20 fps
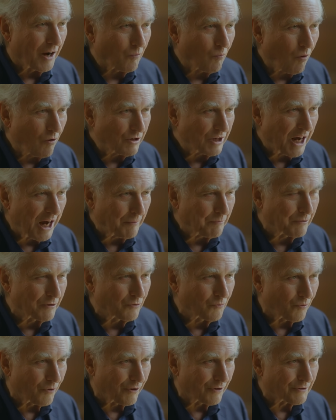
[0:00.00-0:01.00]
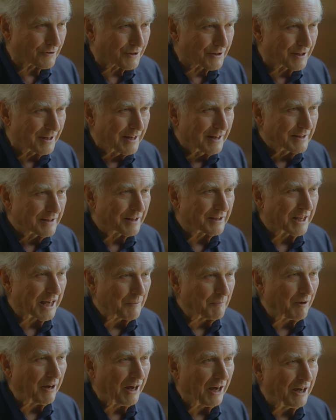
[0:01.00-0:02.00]
And what happened was that
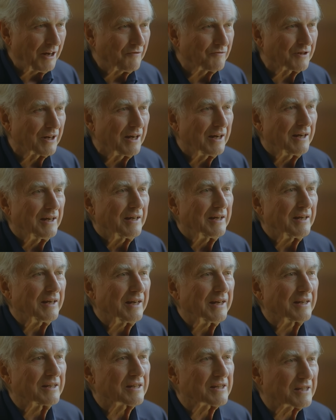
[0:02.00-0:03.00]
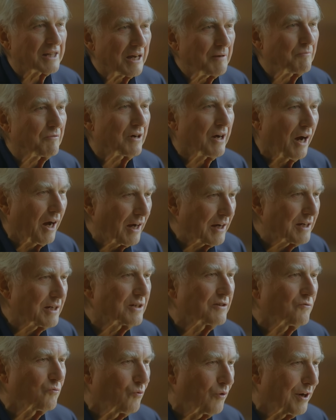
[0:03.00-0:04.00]
they behaved in the same
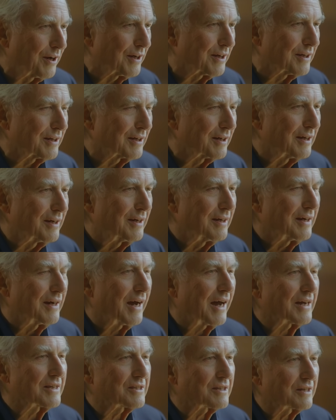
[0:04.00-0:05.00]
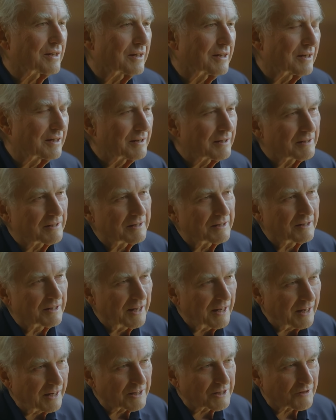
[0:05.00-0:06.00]
kind of way as
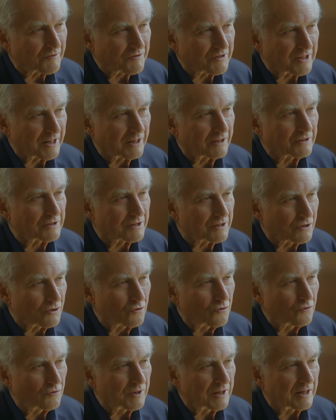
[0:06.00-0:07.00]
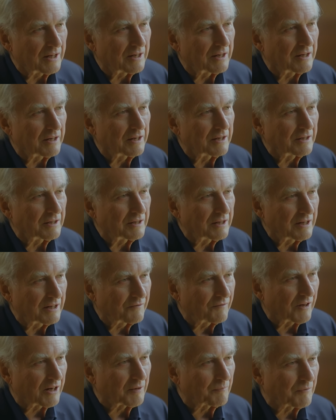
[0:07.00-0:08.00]
layers of cells do in the
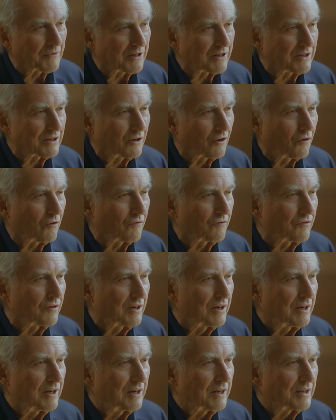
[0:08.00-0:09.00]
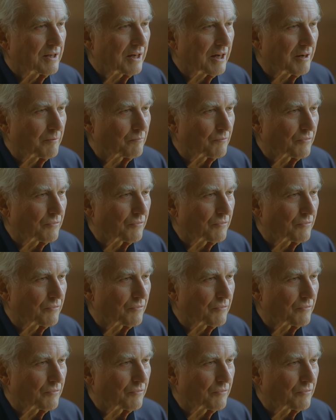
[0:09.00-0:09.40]
development of the